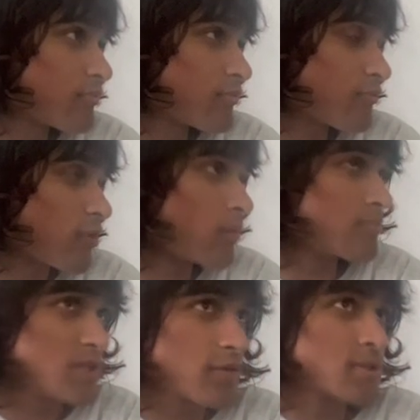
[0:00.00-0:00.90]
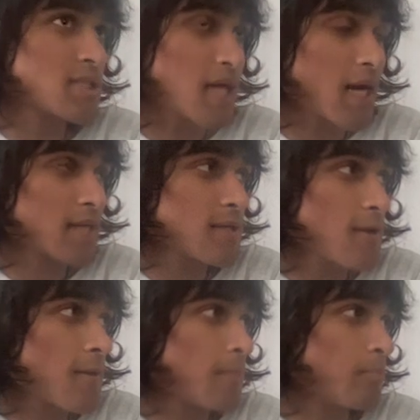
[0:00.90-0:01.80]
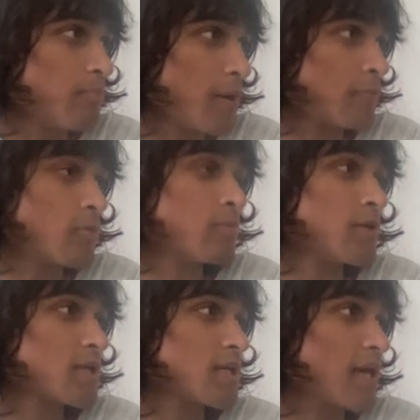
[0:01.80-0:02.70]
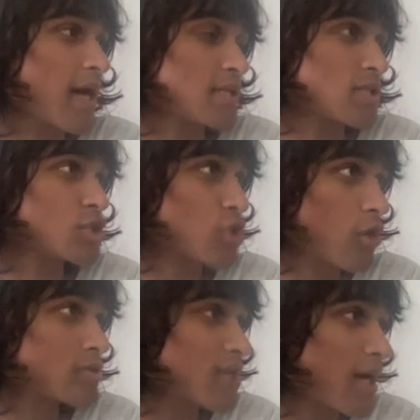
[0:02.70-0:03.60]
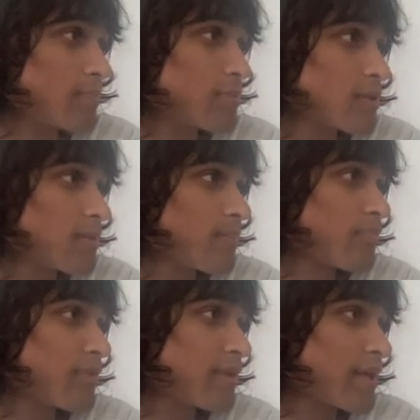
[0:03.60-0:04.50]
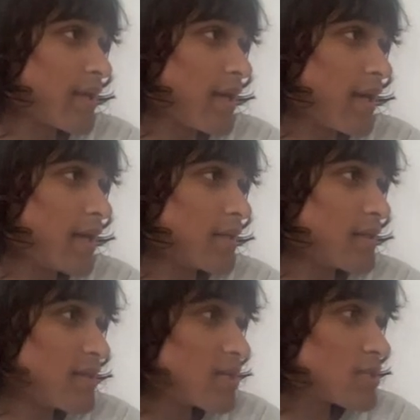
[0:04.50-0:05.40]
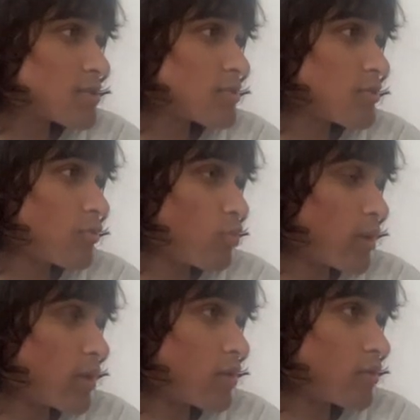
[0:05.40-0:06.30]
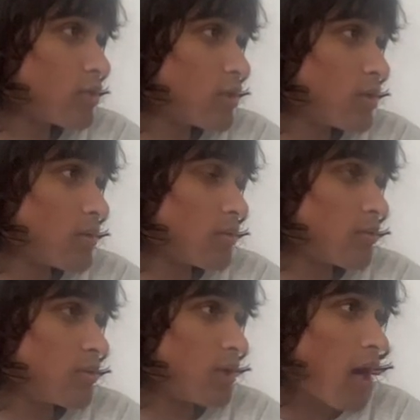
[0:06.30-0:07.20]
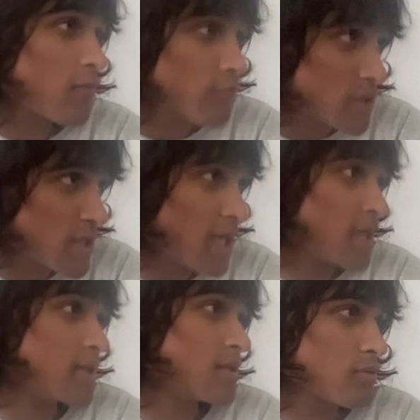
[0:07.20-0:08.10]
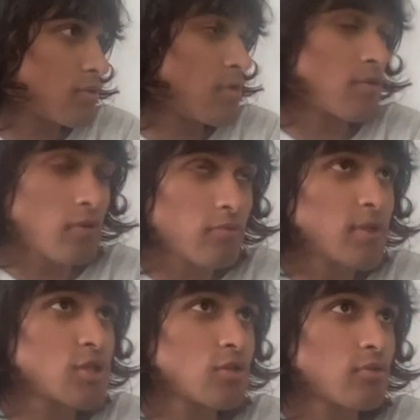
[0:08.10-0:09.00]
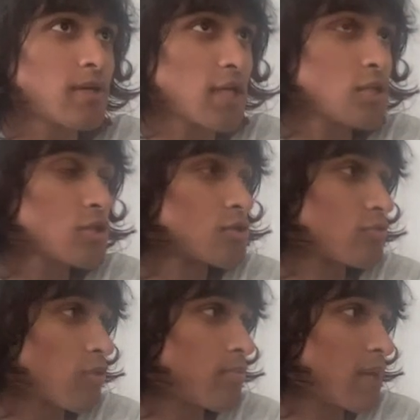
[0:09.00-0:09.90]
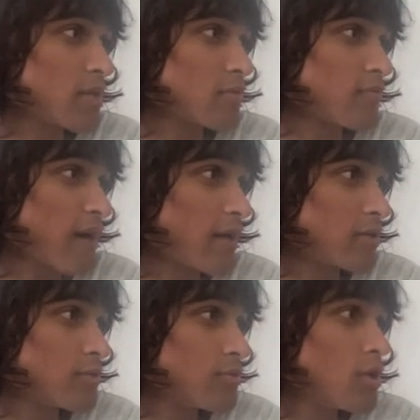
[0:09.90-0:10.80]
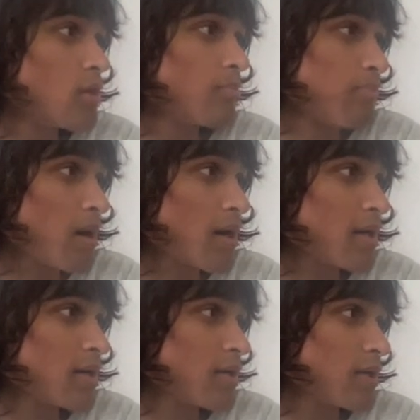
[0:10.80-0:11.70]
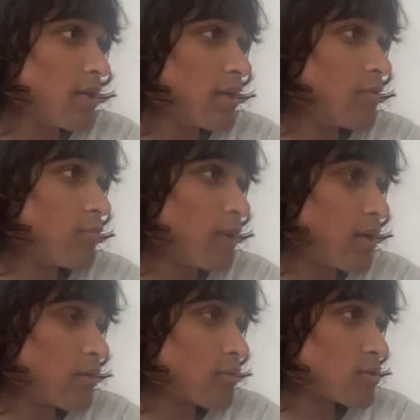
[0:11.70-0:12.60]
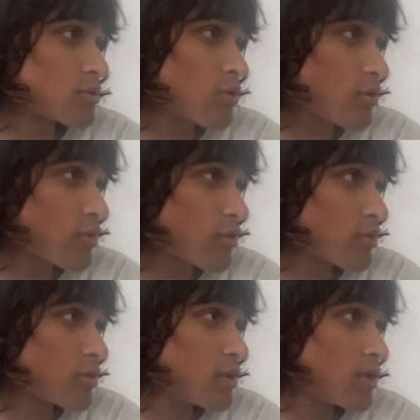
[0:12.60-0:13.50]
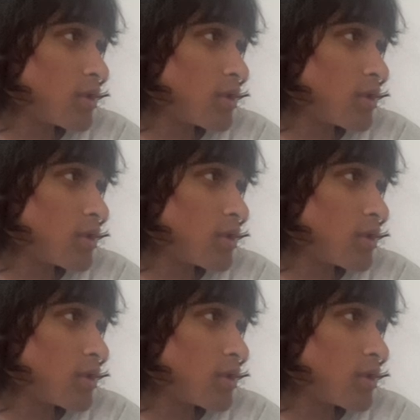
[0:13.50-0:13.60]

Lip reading: from 0 to 9, but we'll put it as a char type, and this will not retain the original integer remainder value, but it will turn